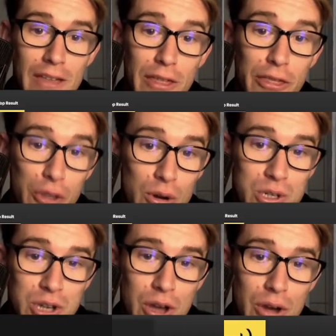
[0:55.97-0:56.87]
The third
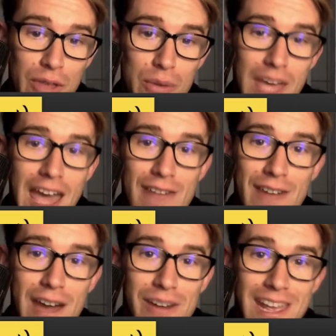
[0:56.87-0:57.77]
show that we have
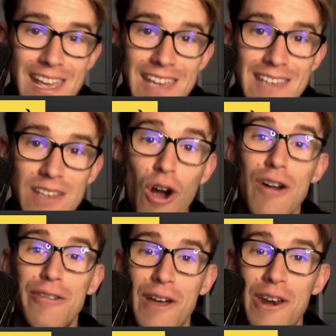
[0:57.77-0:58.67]
out is
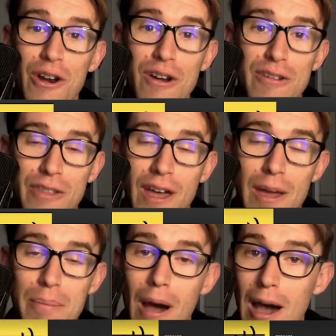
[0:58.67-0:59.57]
Arth, Unearth,
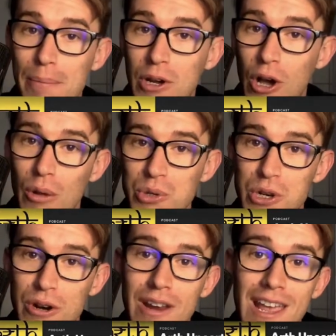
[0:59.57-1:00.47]
a pop
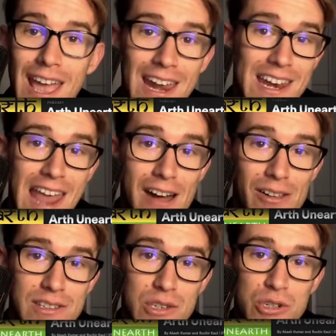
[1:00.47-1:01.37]
culture and
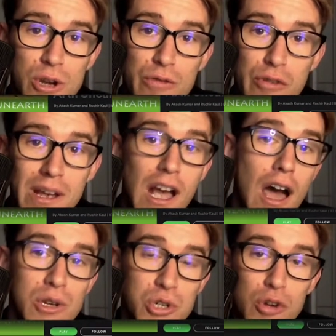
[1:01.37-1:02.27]
analysis show from
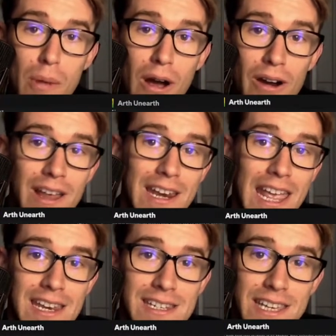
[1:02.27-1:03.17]
AKASH, KUMAR
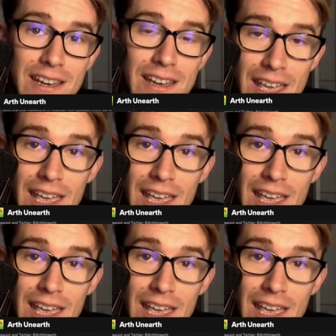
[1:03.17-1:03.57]
in India.